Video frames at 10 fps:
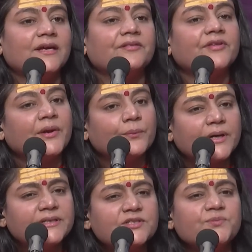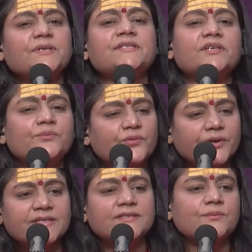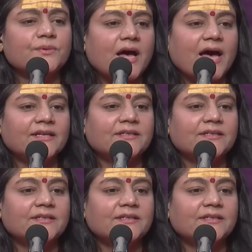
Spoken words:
there must be some reason behind